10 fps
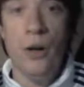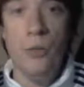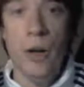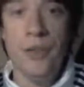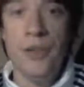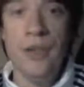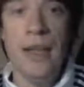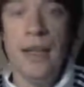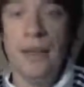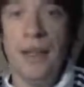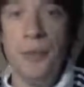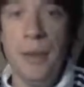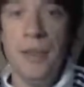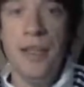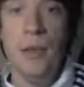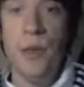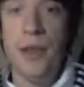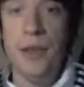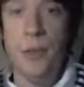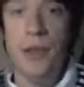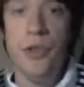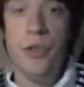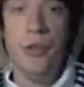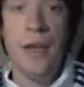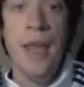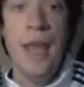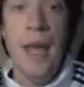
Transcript: of Western, and it does mix it in with a thriller genre.